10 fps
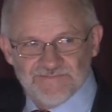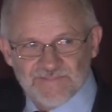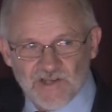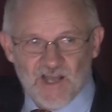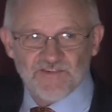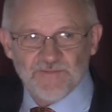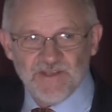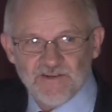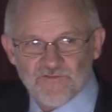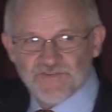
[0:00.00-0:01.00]
Gaza
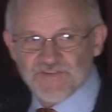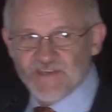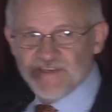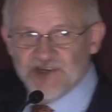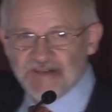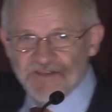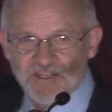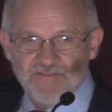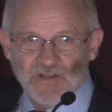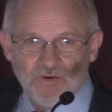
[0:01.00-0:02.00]
being forsaken in the day
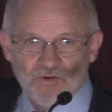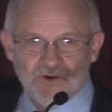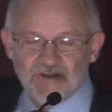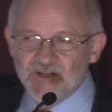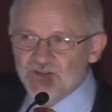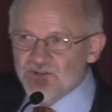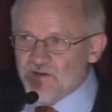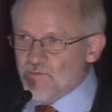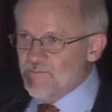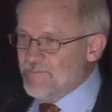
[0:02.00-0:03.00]
of the Lord,
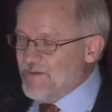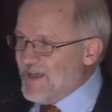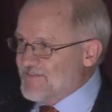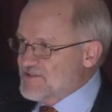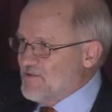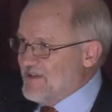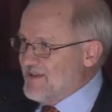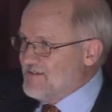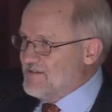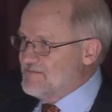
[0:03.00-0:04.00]
there will be pasture
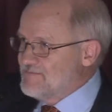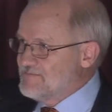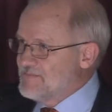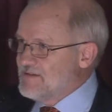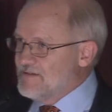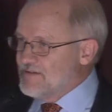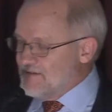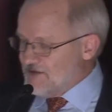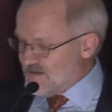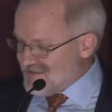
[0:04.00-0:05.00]
land.
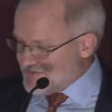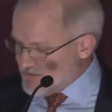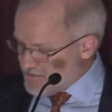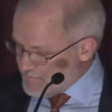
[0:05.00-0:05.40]
It gets a little